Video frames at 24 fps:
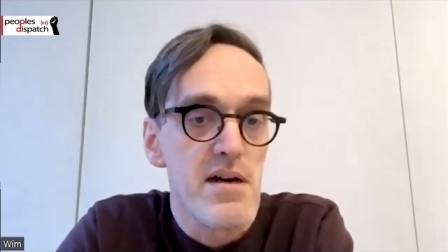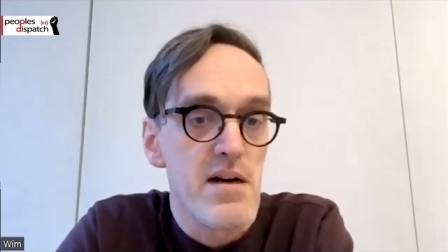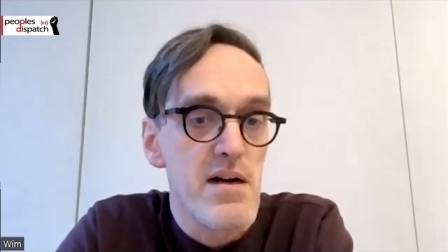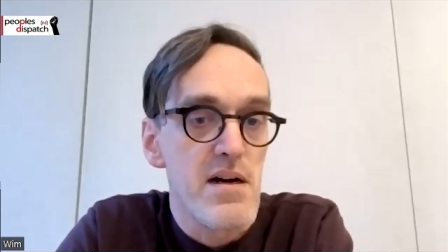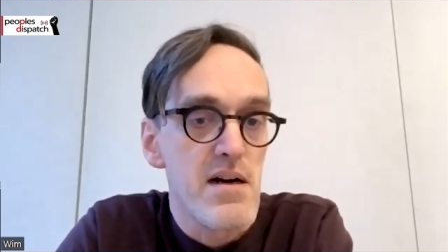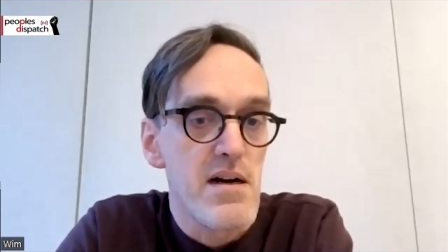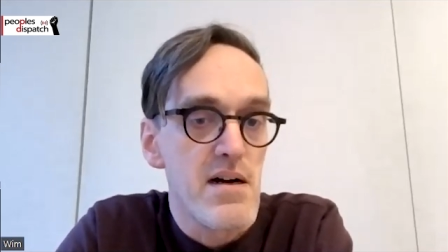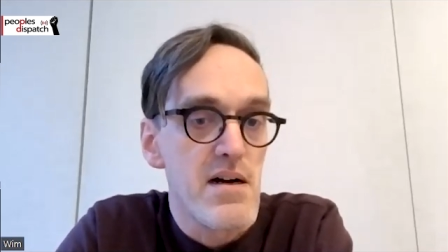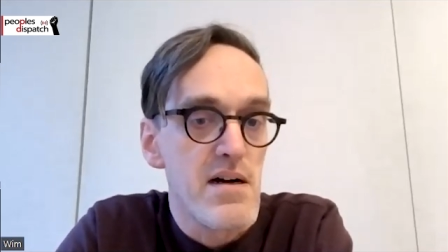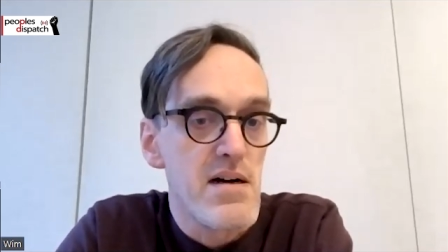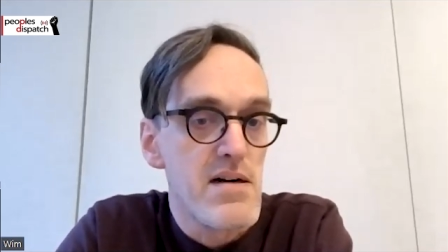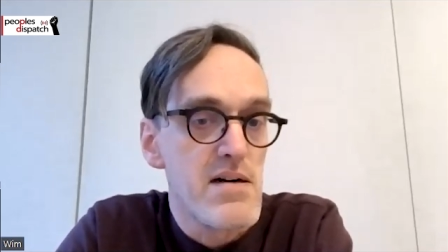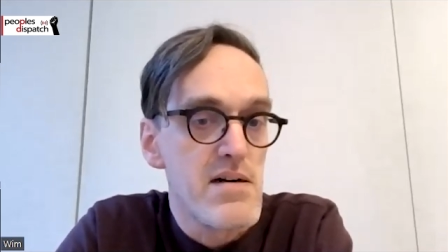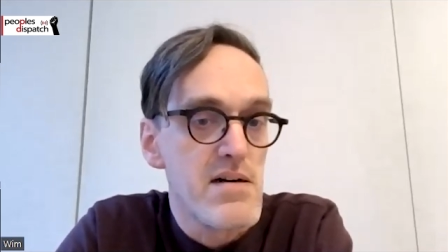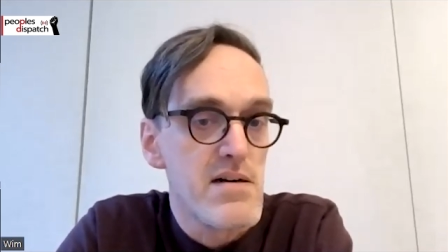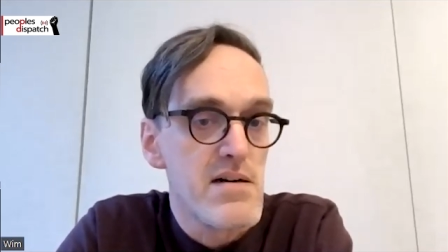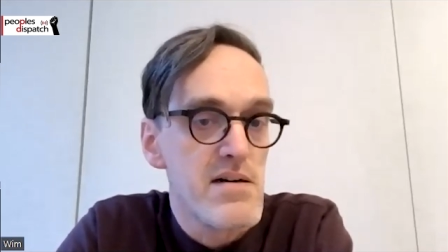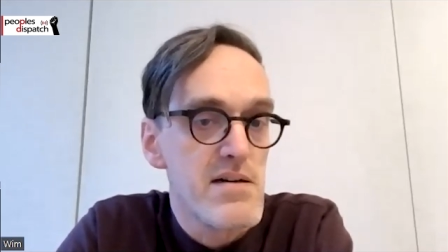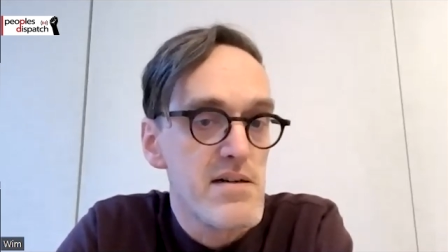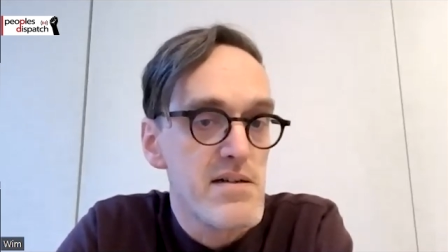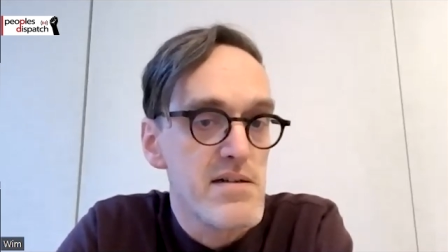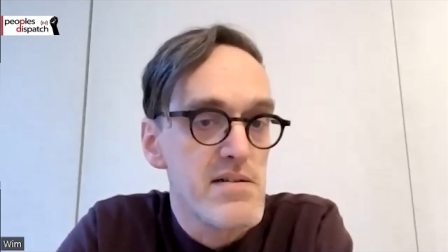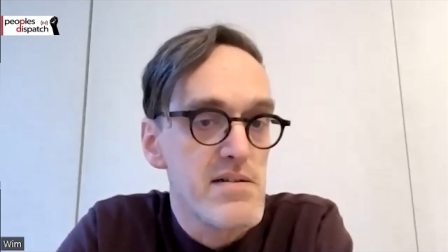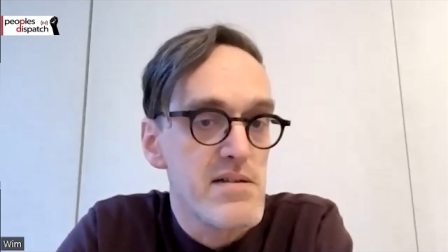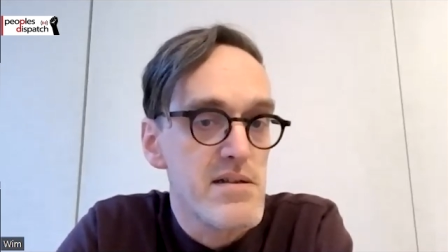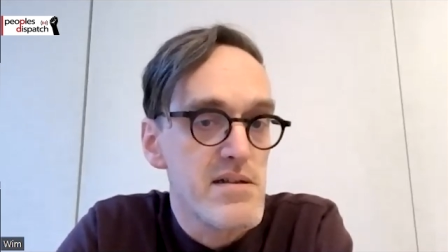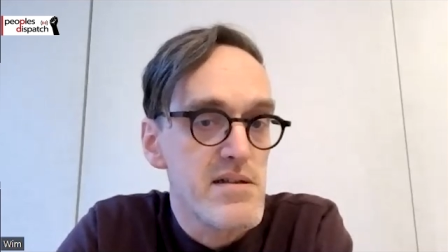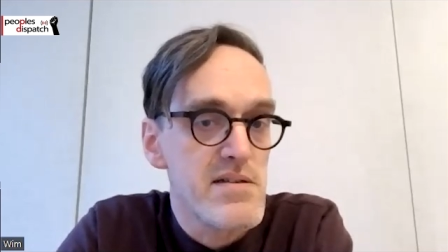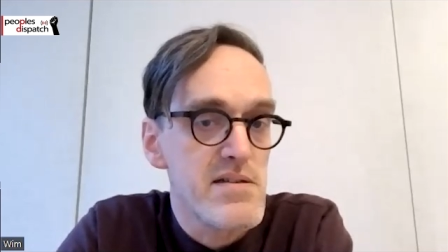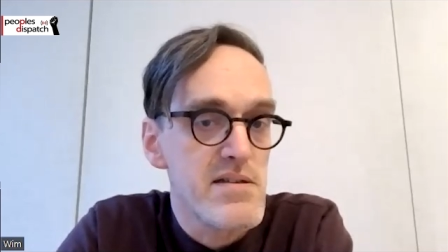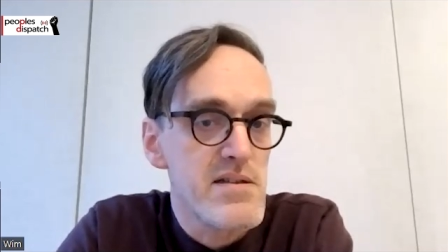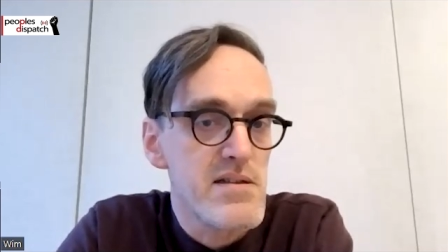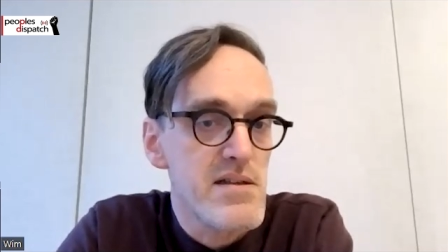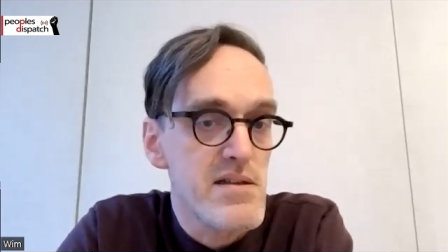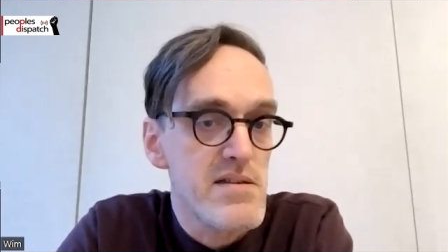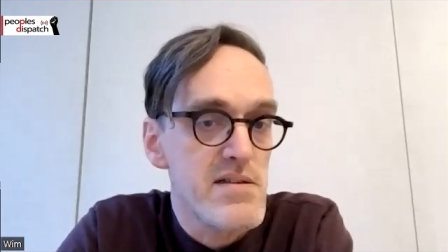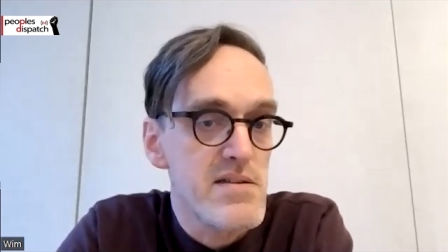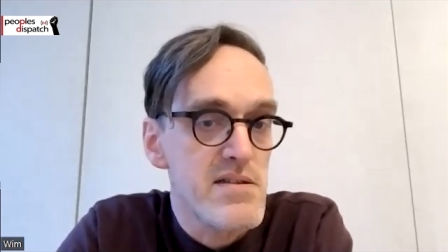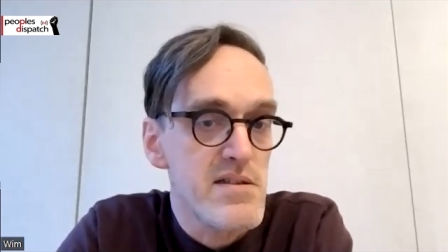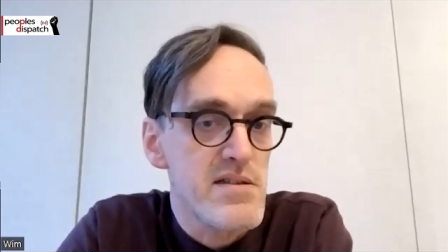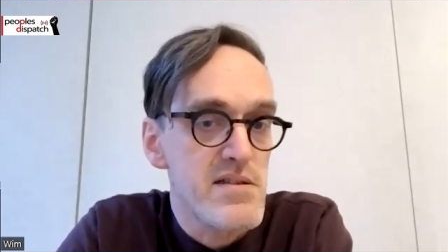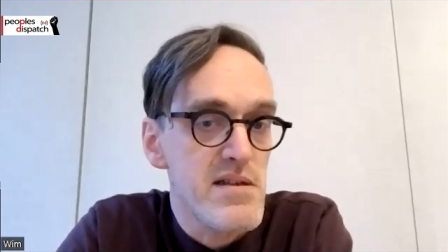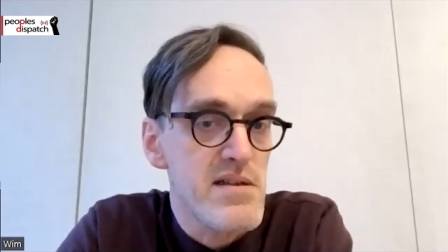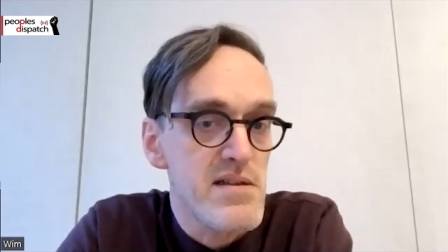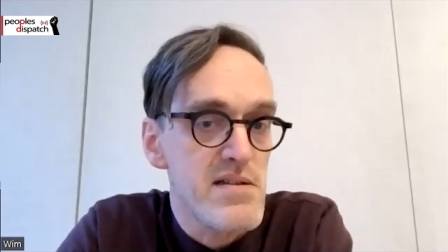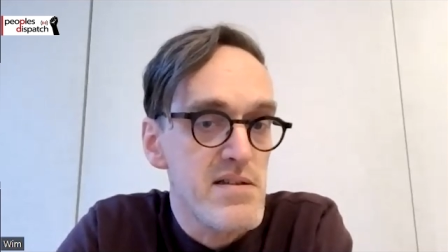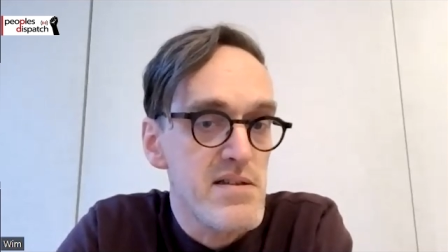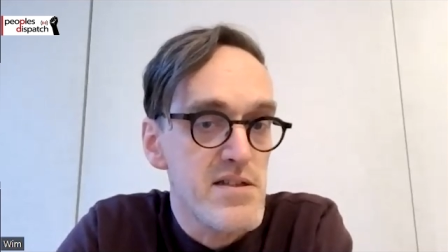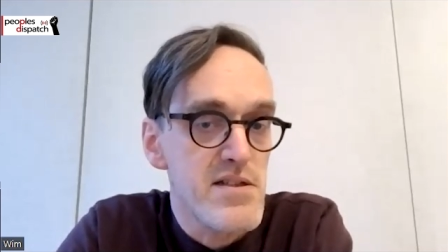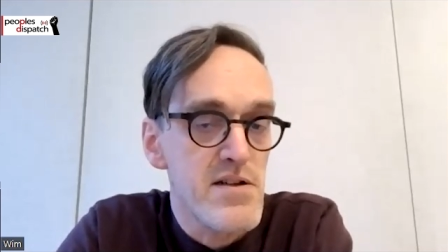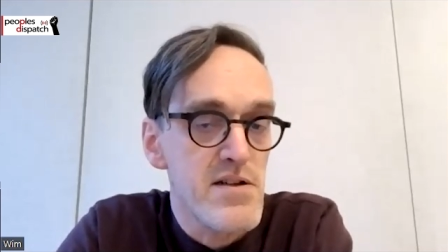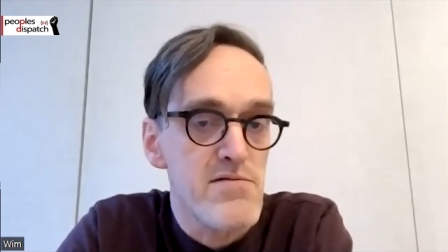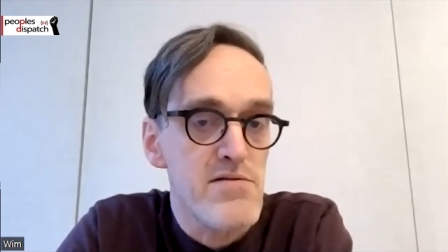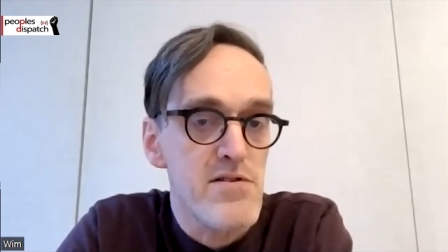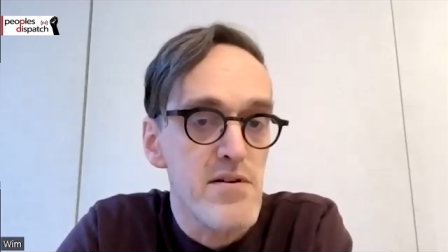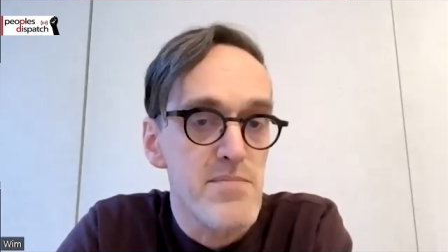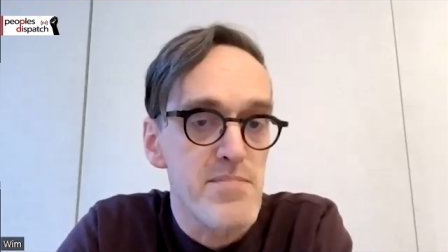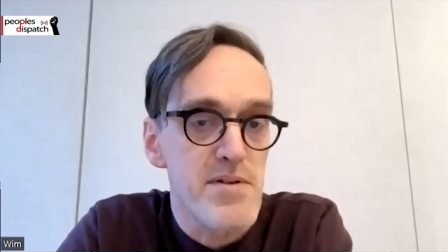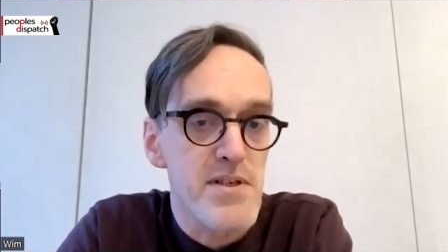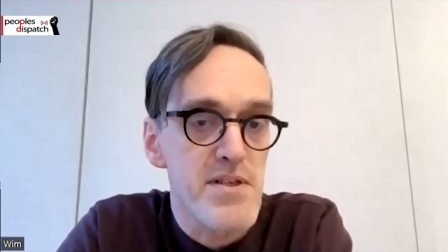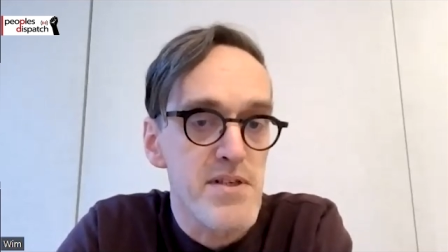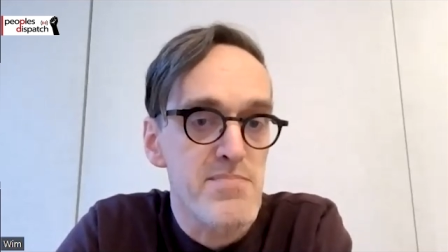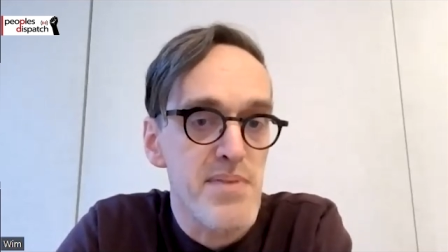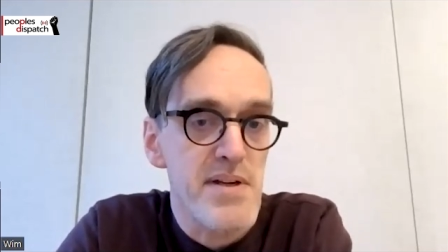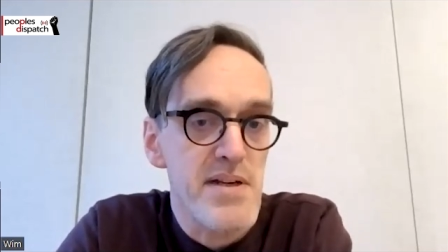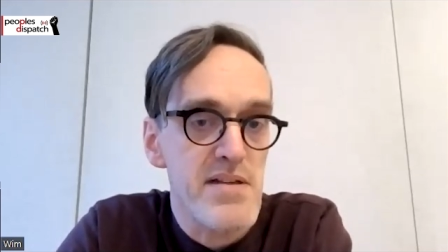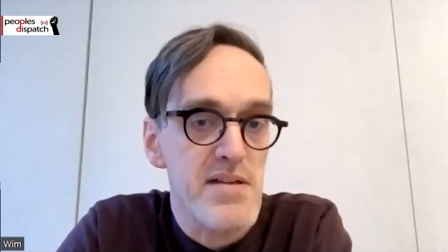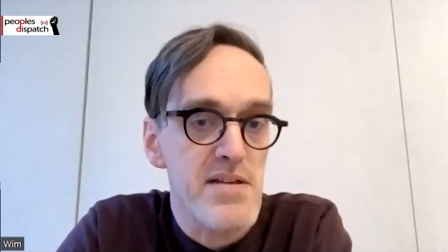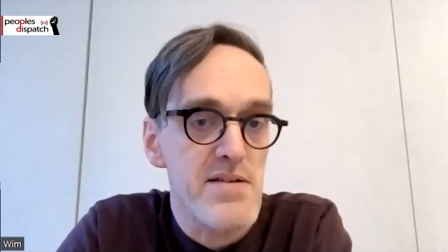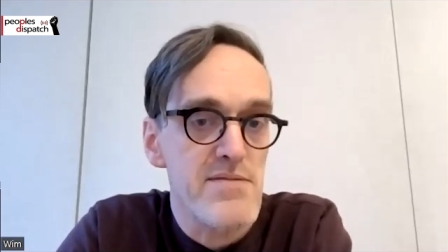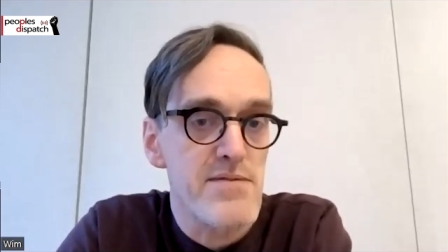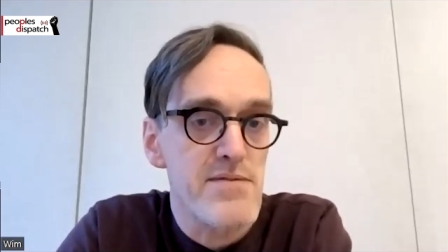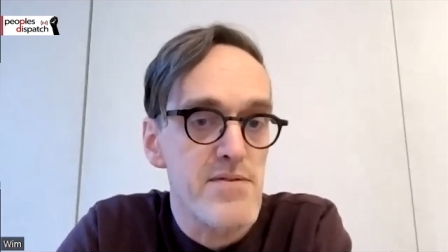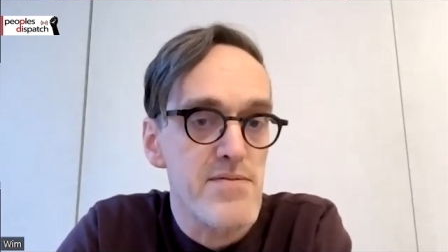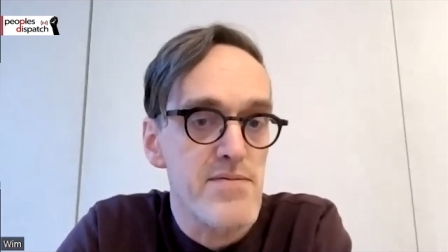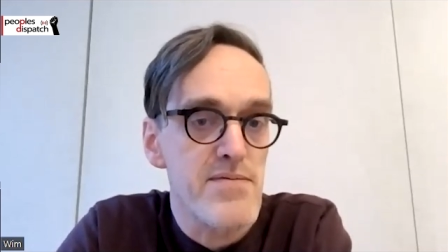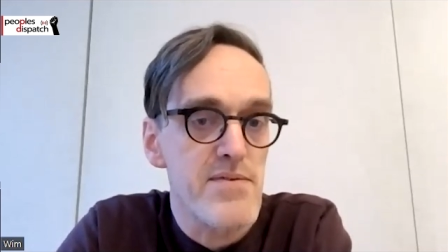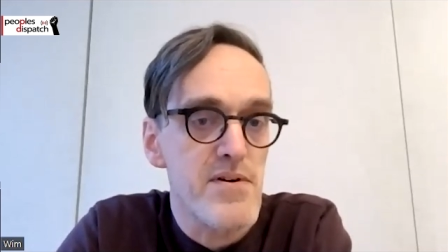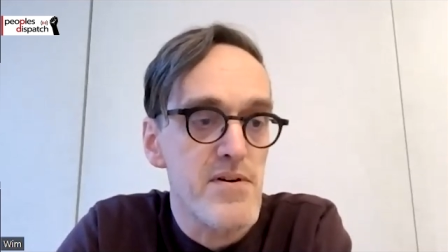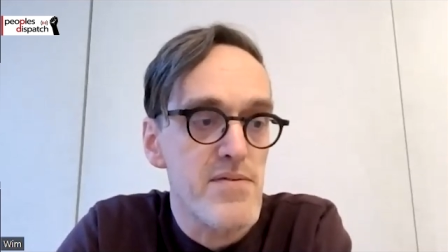Mm. Uh, it, it, it, it showed a perspective of,